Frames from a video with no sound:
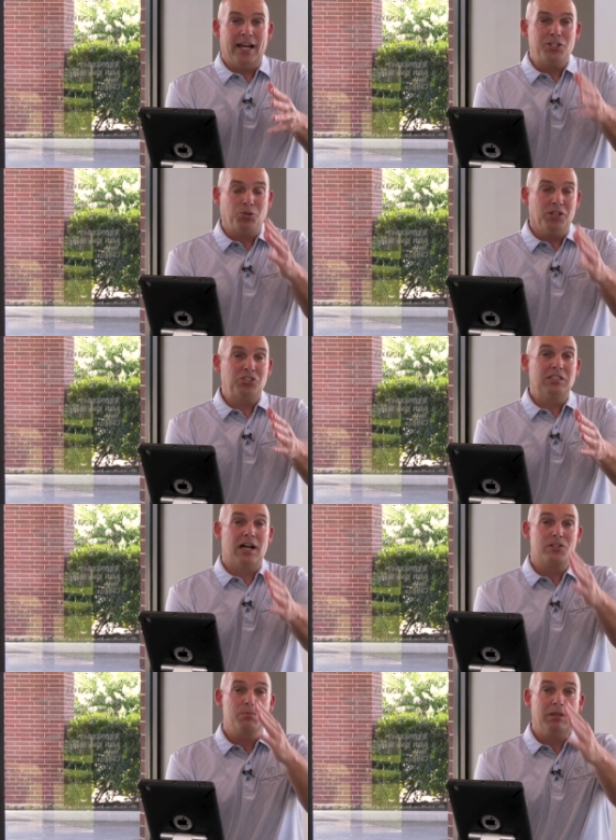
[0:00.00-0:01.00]
I trust
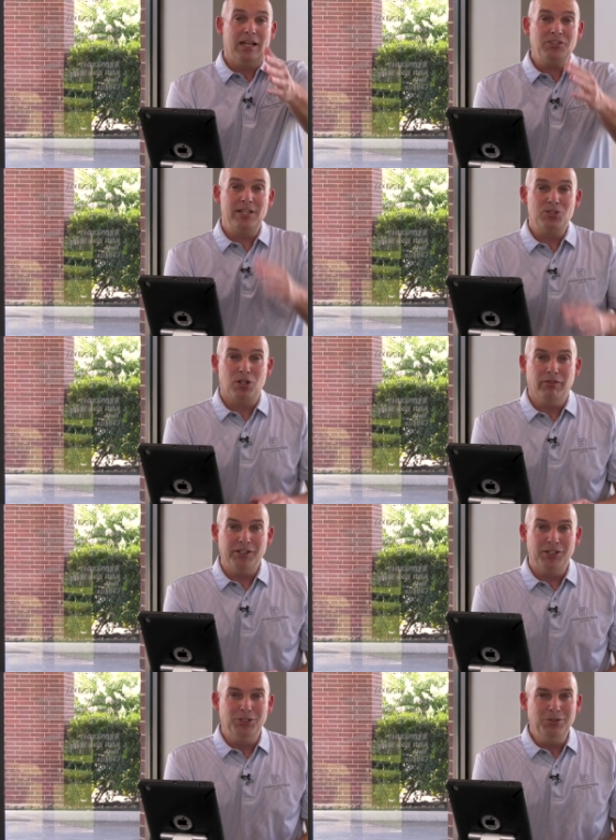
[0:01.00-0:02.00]
God's blessings over
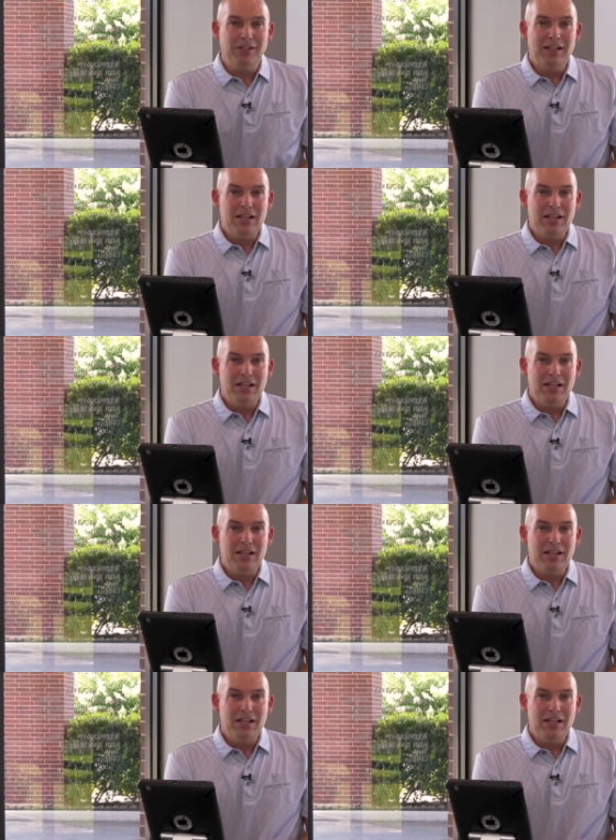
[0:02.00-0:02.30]
you